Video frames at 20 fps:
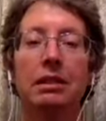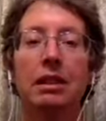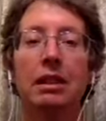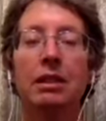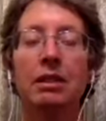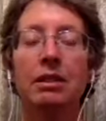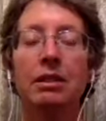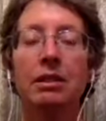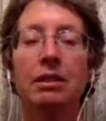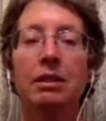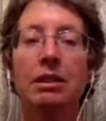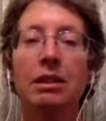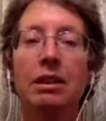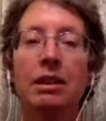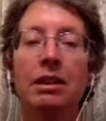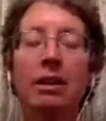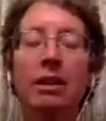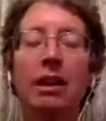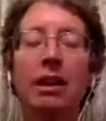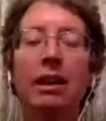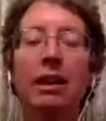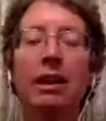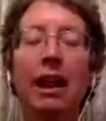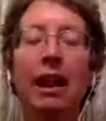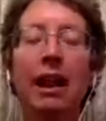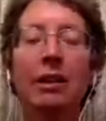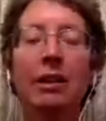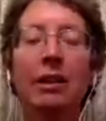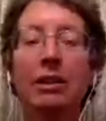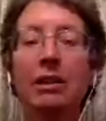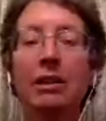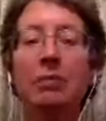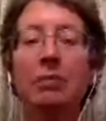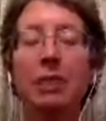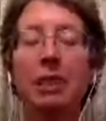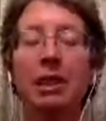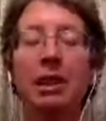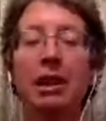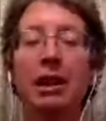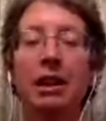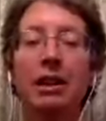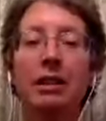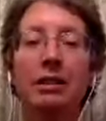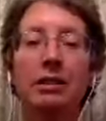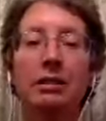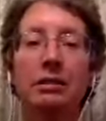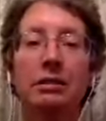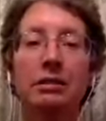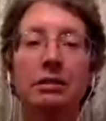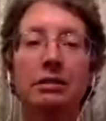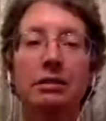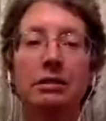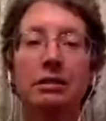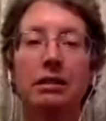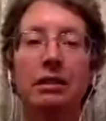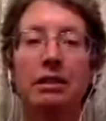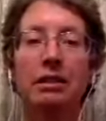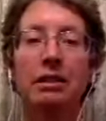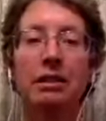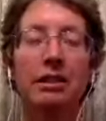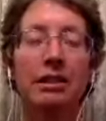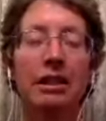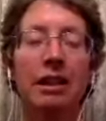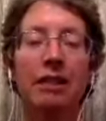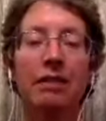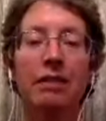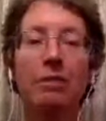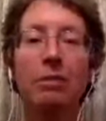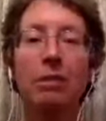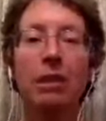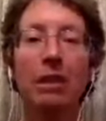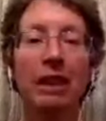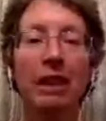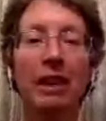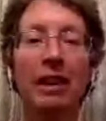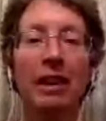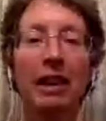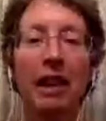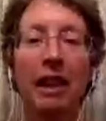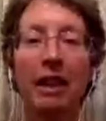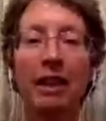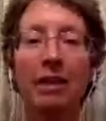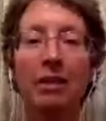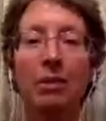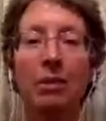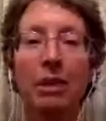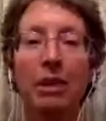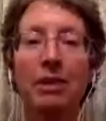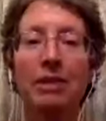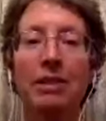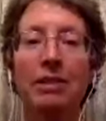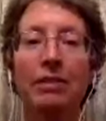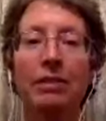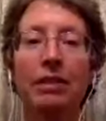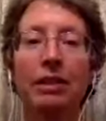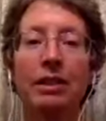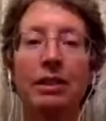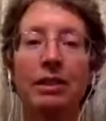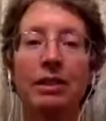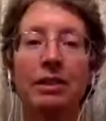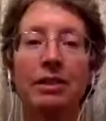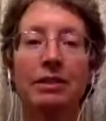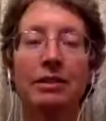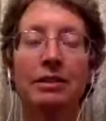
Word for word: and just allow it to be there. It doesn't have to be in any way different.